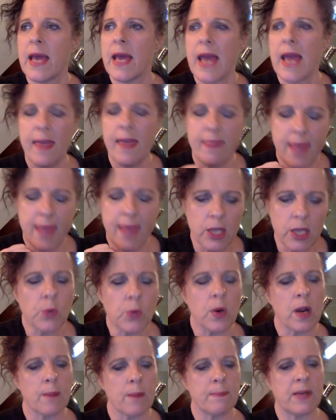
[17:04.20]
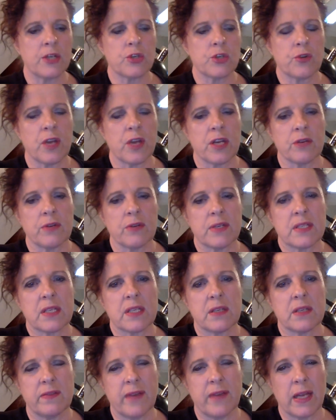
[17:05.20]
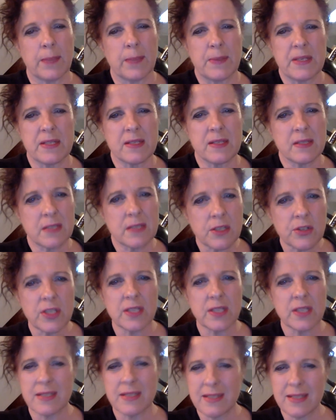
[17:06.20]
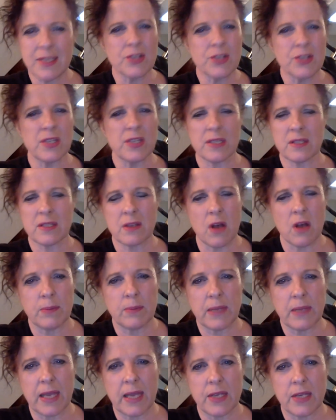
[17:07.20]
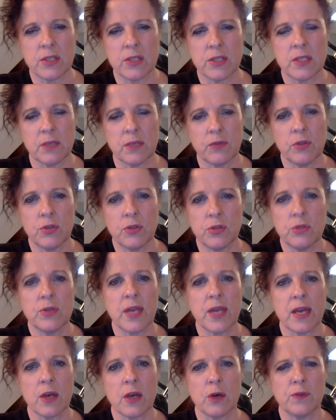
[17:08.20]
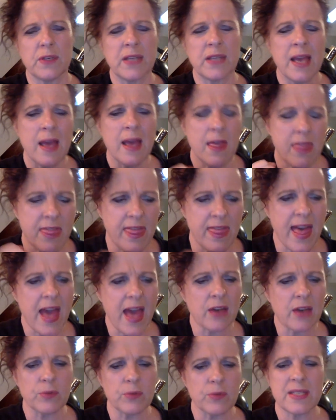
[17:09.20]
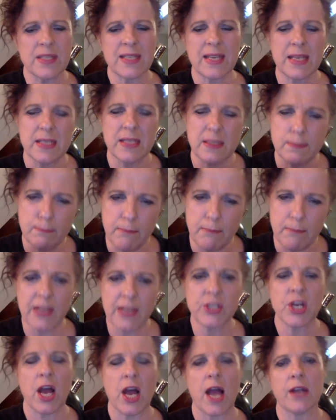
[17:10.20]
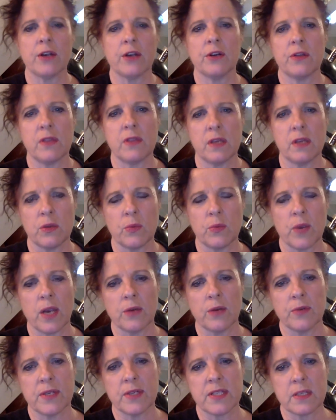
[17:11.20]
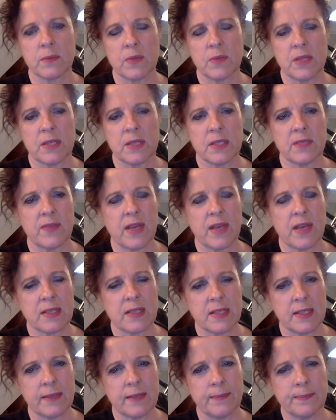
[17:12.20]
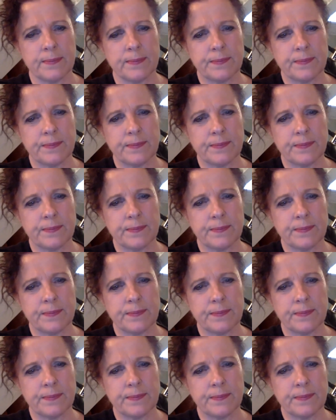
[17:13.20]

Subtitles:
And then you are at much greater risk of developing serious, serious complications if you do get COVID. That risk is much higher than the rare risk with this vaccine.